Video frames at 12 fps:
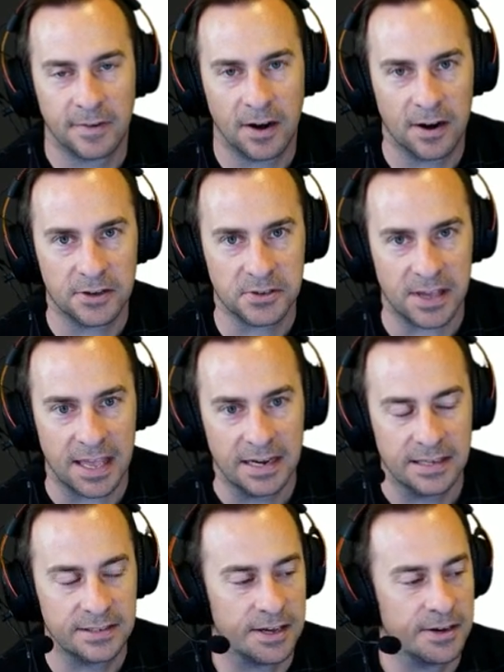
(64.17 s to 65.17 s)
are also
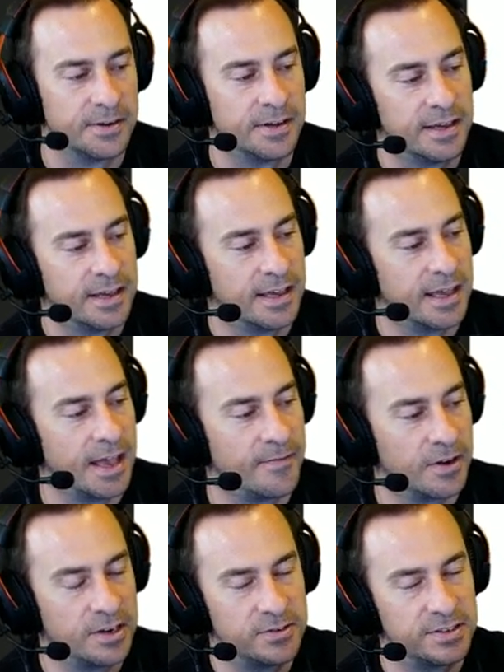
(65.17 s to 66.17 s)
handy. So if
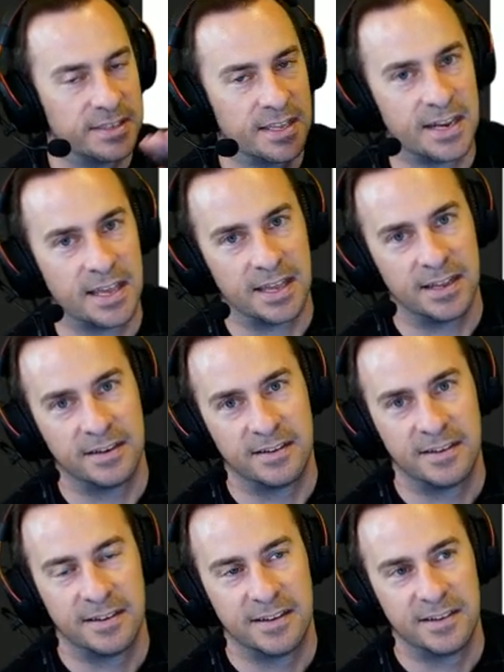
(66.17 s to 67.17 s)
you're interested in
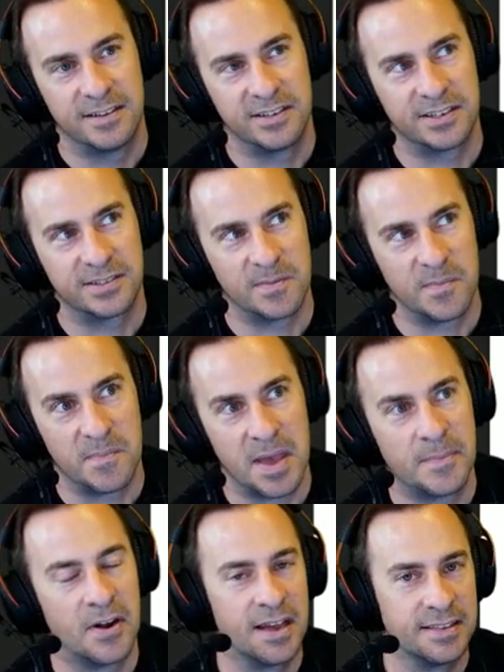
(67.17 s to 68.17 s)
just
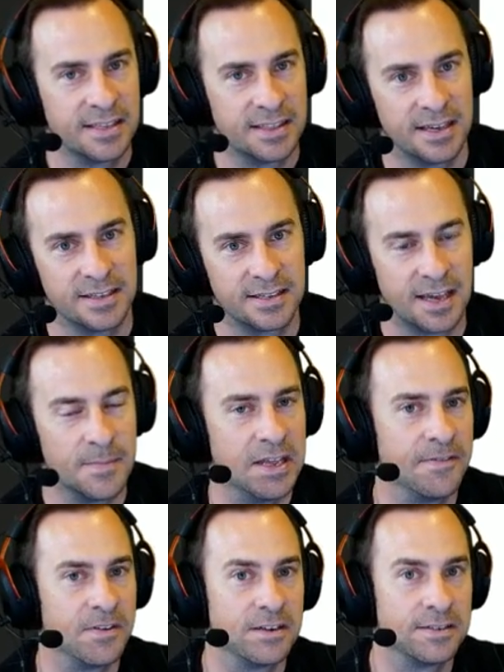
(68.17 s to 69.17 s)
memorizing this, I mean,
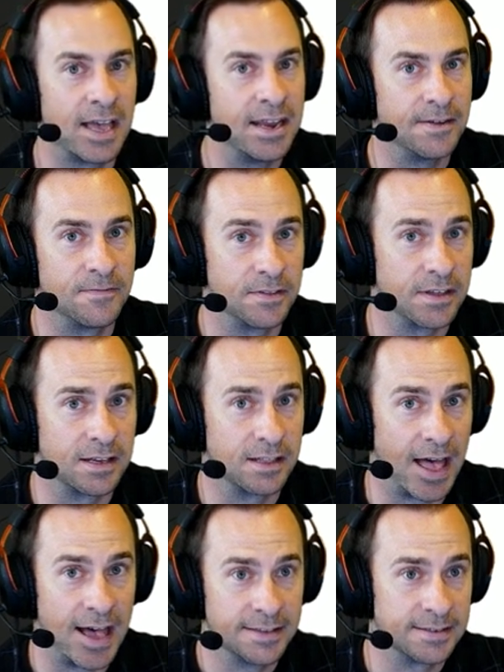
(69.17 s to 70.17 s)
if you're signed up for the
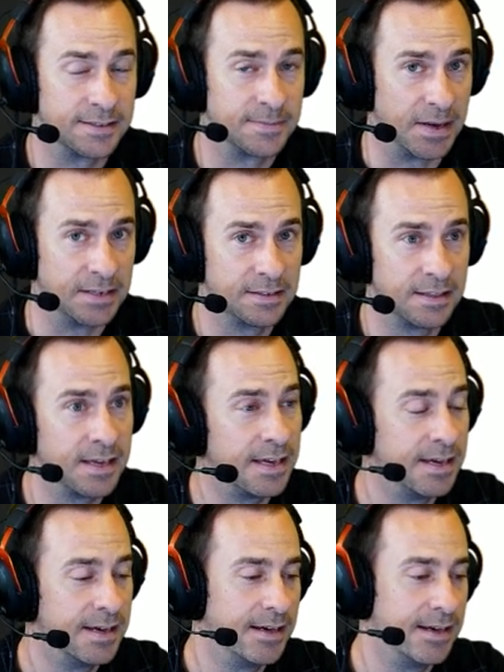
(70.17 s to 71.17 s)
class especially,
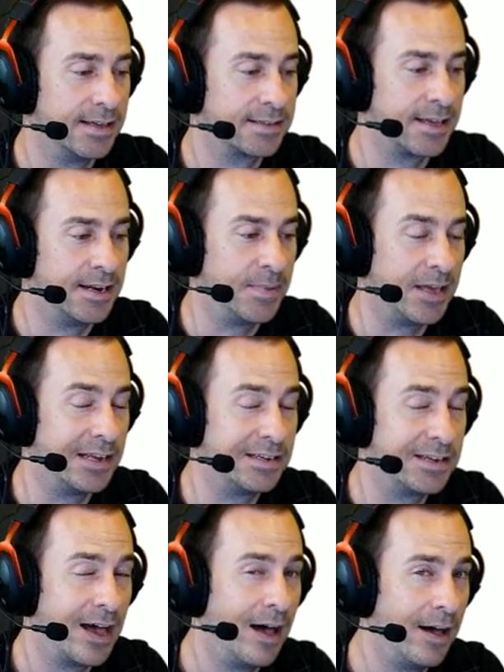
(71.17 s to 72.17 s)
that's going to be
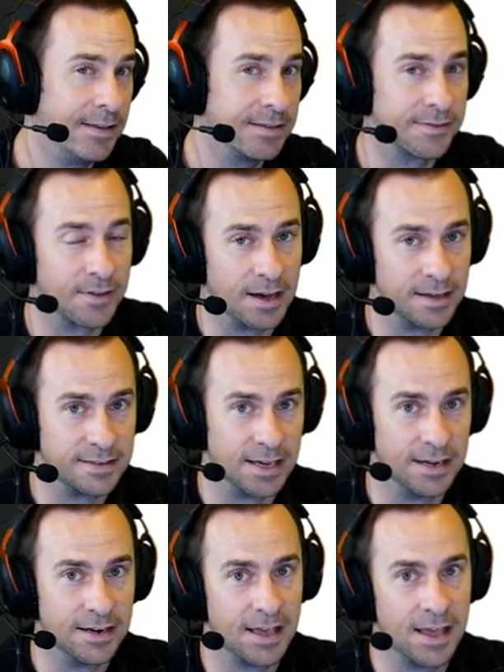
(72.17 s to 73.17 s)
tons of
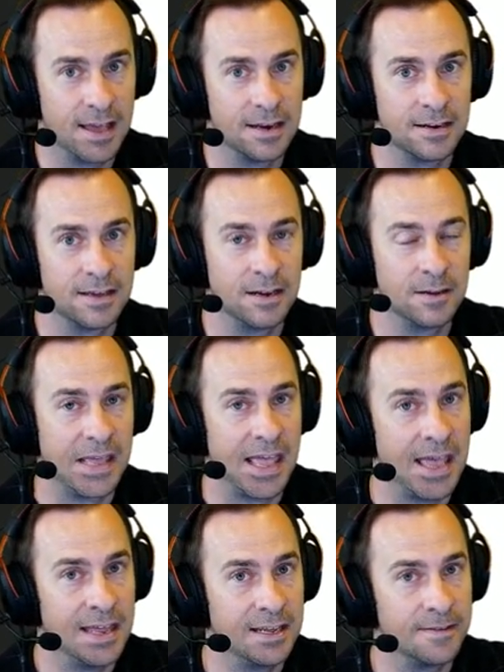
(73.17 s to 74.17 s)
content, and it'll be
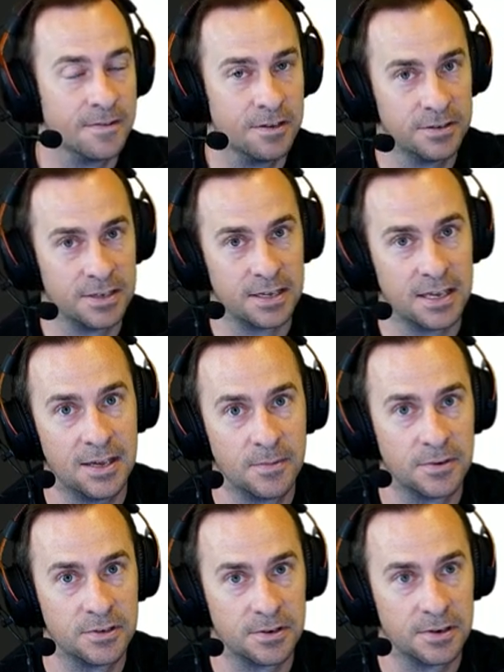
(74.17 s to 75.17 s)
handy if you're using
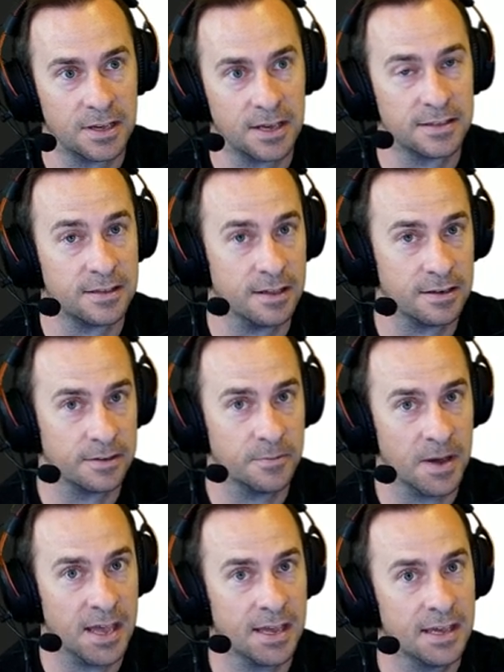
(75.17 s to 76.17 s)
keyboard shortcuts along the
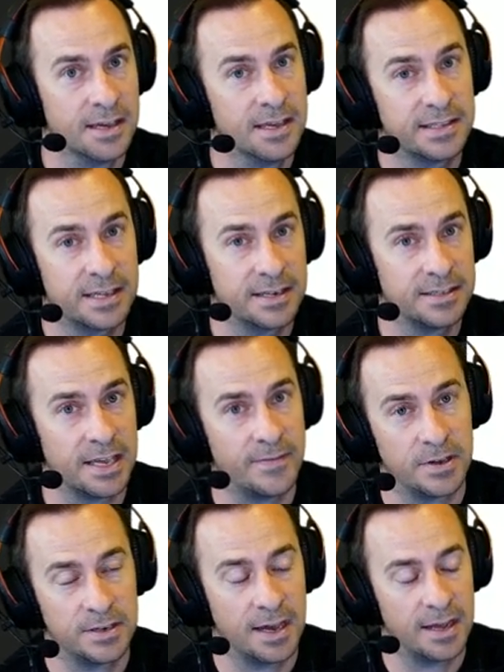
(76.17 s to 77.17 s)
way. It's going to save
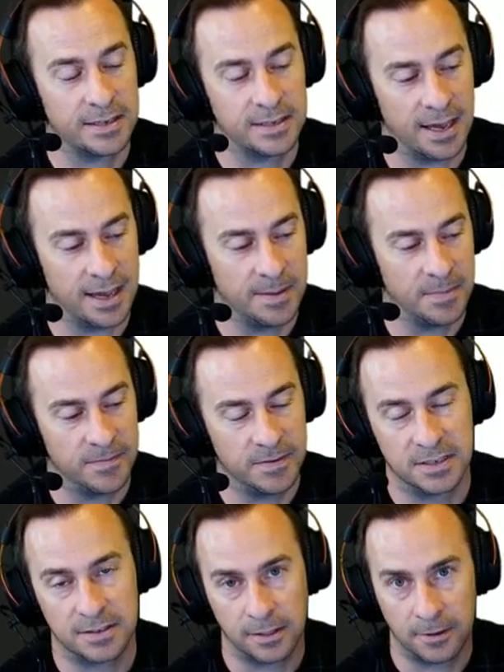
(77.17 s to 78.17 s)
you a ton of time if you
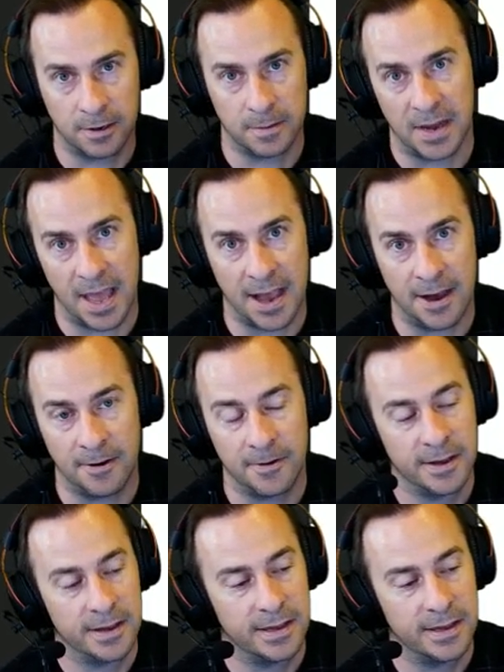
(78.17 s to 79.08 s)
just learn them now